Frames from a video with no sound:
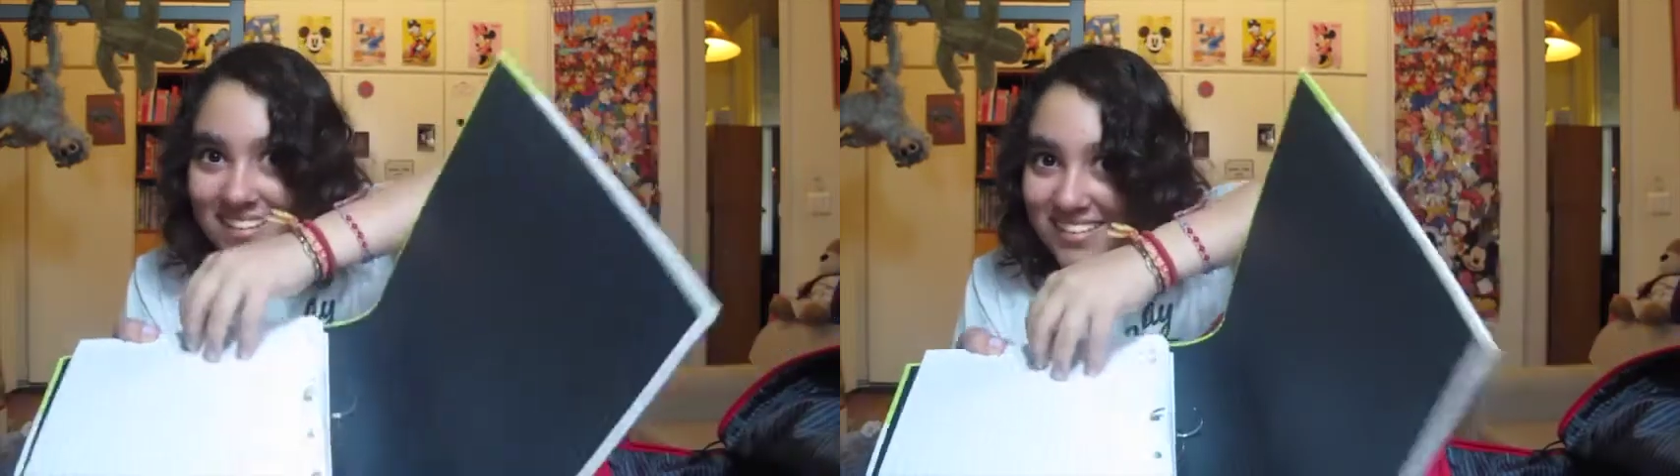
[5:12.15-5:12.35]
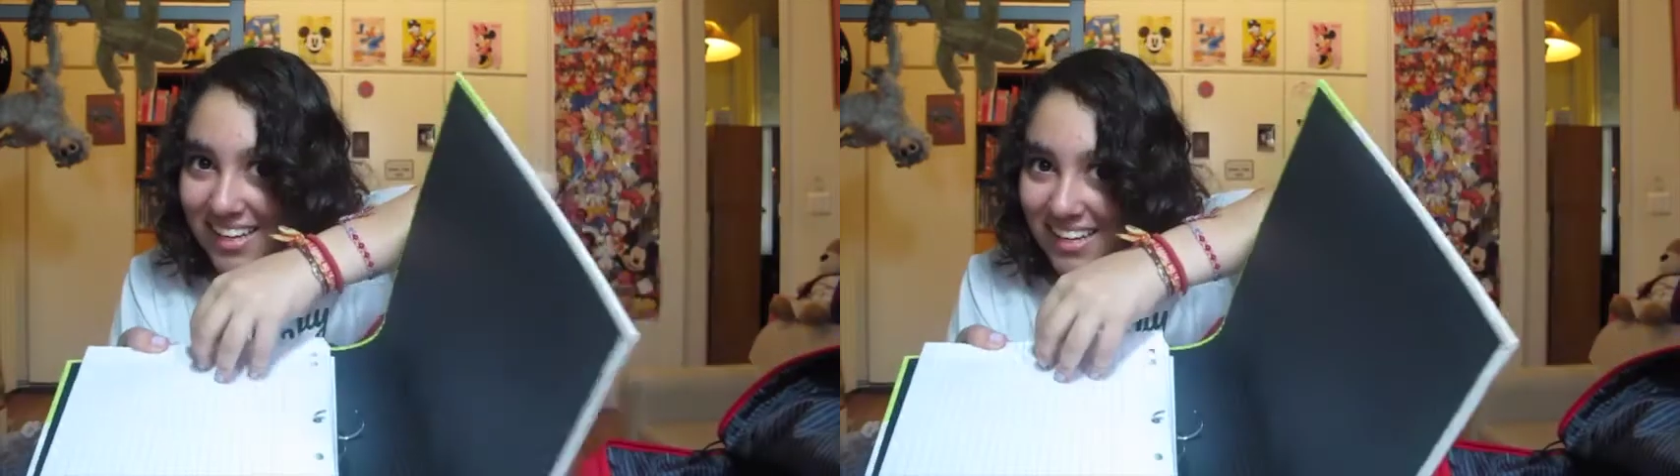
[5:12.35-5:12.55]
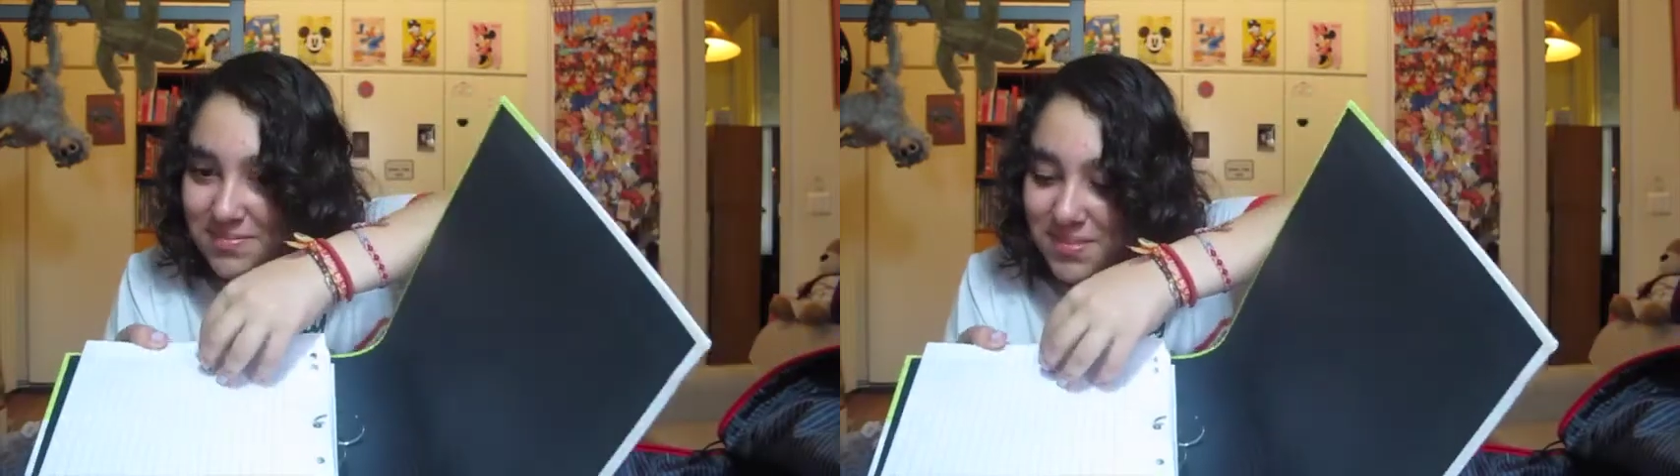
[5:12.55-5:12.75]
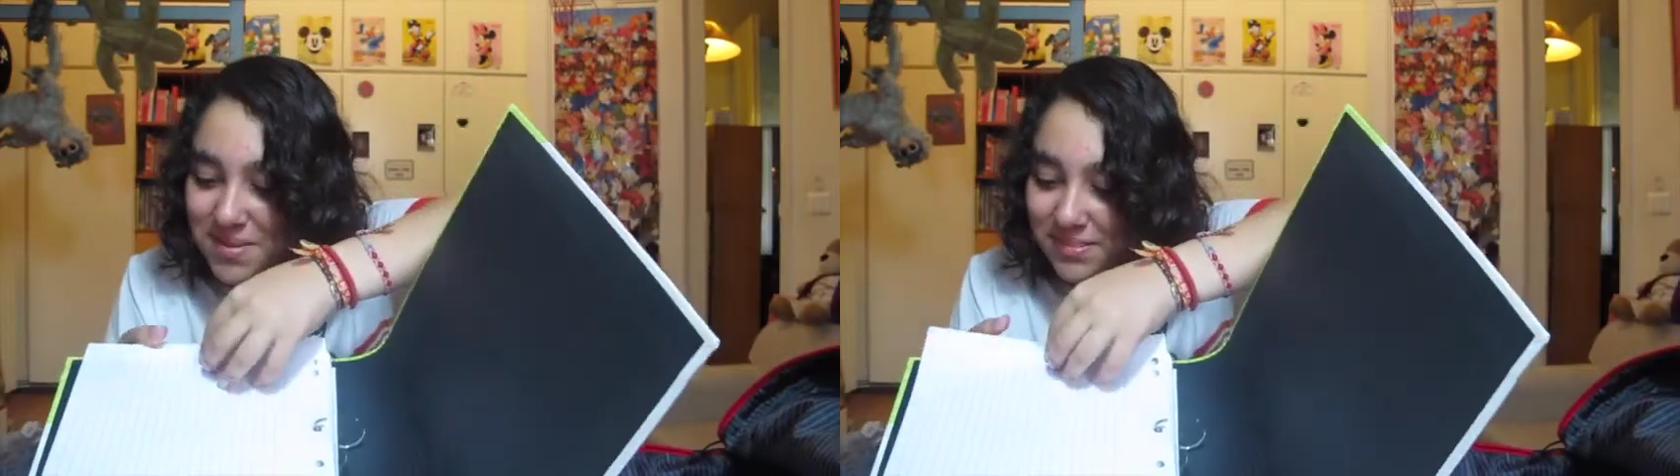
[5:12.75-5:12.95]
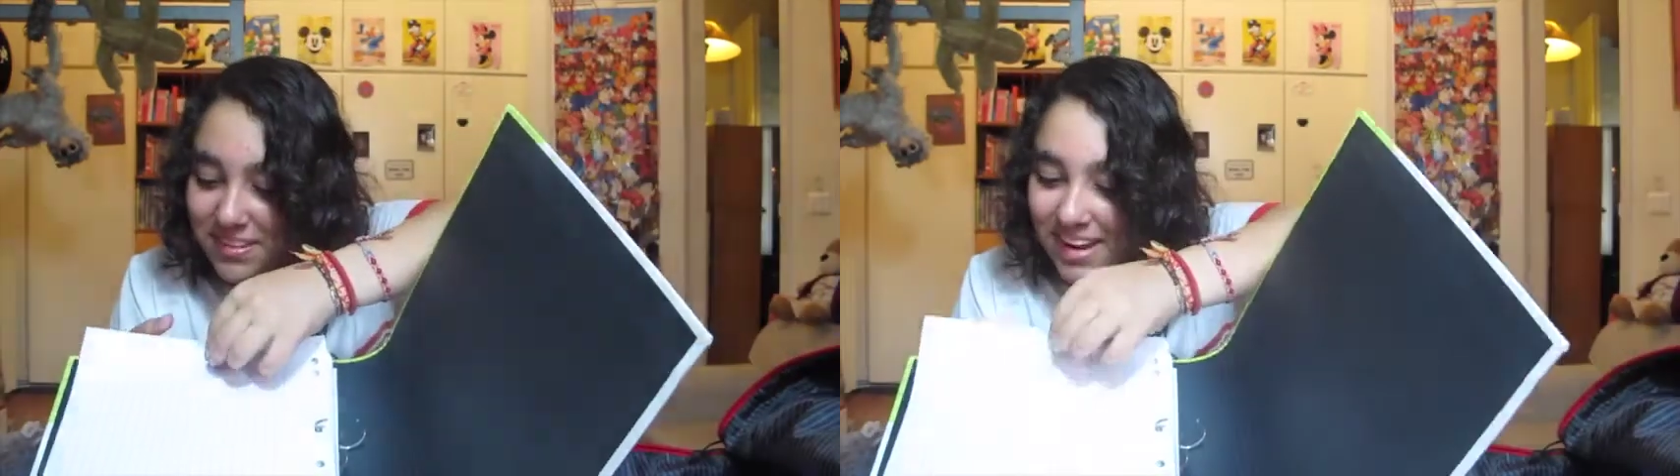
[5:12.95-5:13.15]
take a
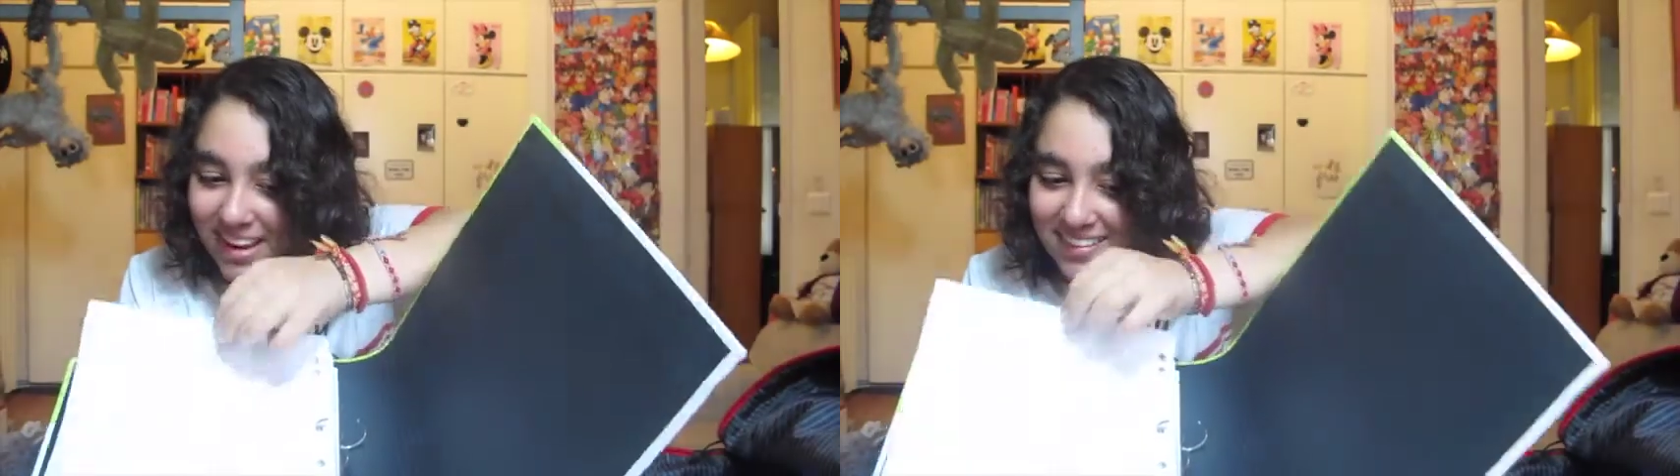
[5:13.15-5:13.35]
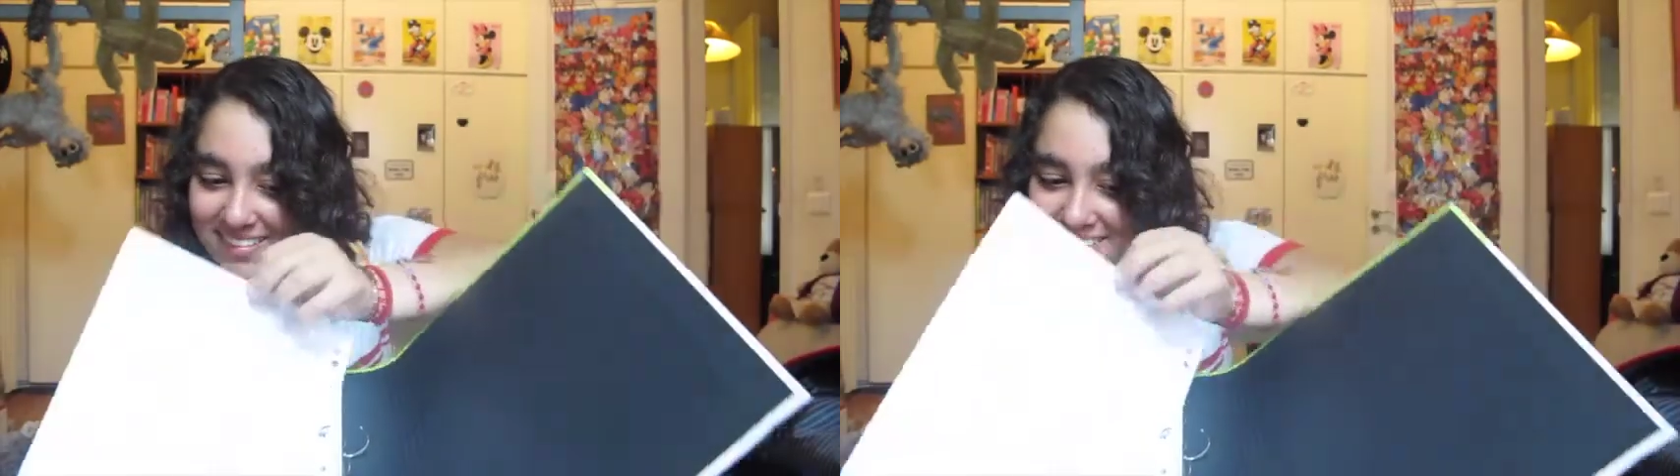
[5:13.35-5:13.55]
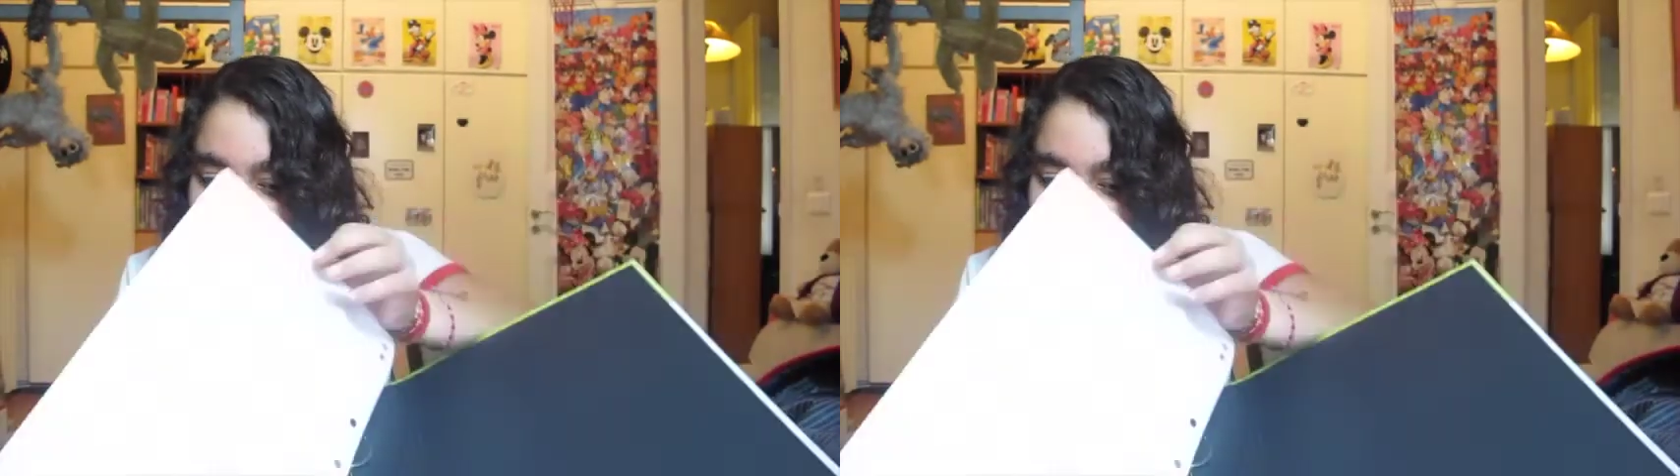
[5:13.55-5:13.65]
paper out,